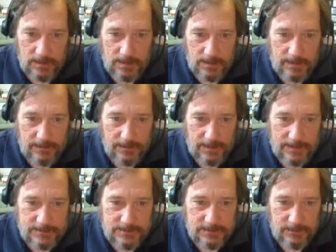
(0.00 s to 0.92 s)
And
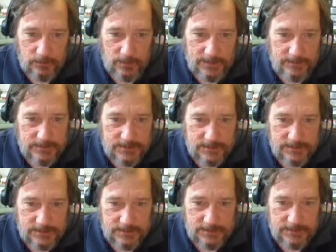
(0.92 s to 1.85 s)
lastly, weed
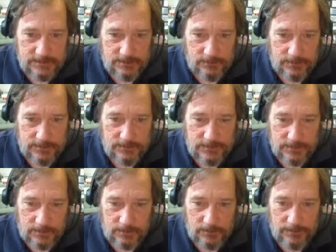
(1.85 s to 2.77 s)
resistance is a
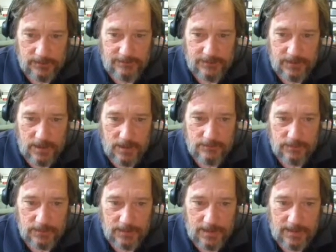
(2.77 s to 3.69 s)
result of an
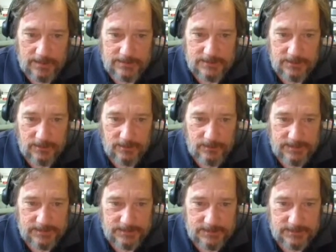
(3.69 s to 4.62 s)
over-reliance on a
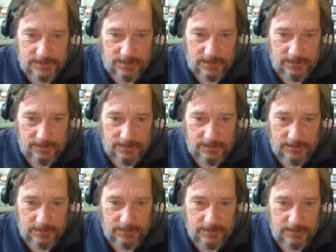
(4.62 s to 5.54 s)
pesticide.
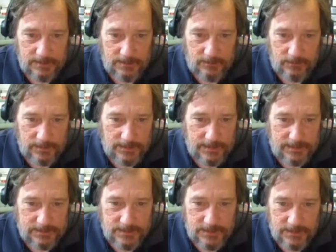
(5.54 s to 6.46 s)
It really
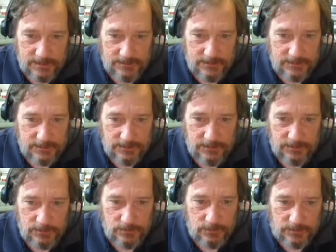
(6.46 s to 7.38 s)
has nothing to
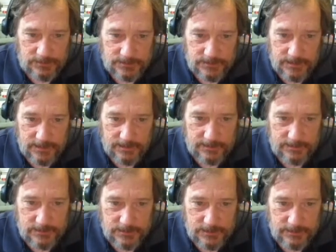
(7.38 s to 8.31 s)
do with genetic
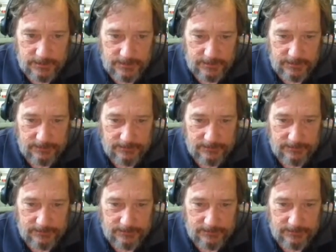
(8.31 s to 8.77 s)
engineering.